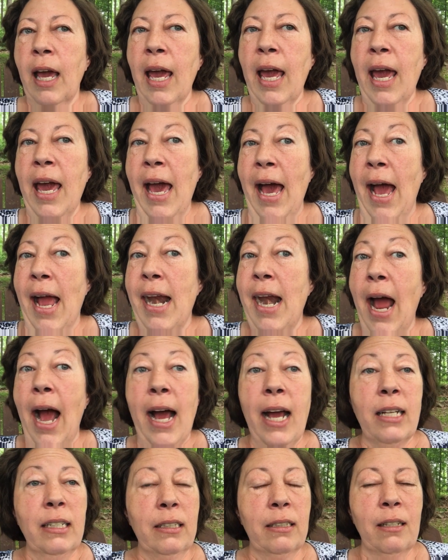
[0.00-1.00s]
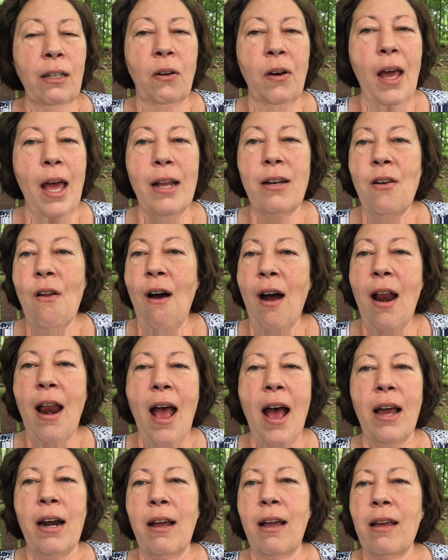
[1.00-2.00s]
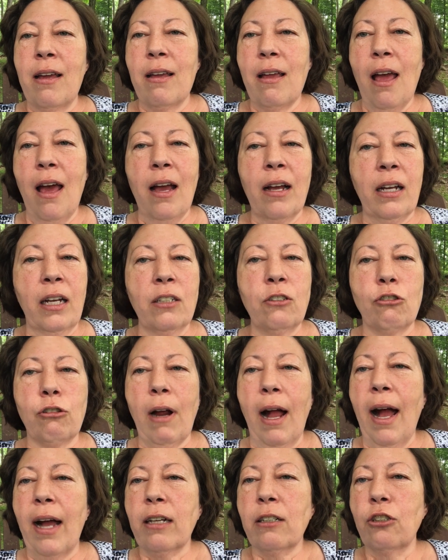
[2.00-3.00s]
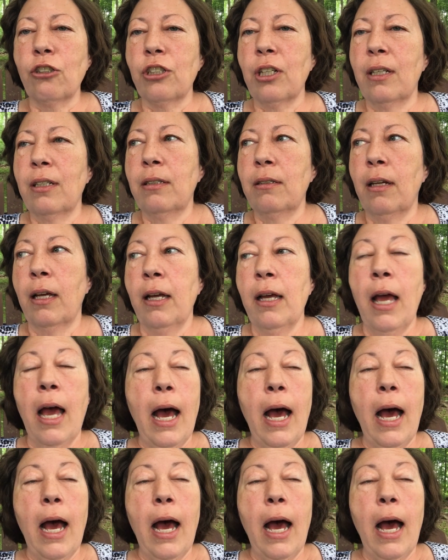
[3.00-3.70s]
and I still had not had a contraction.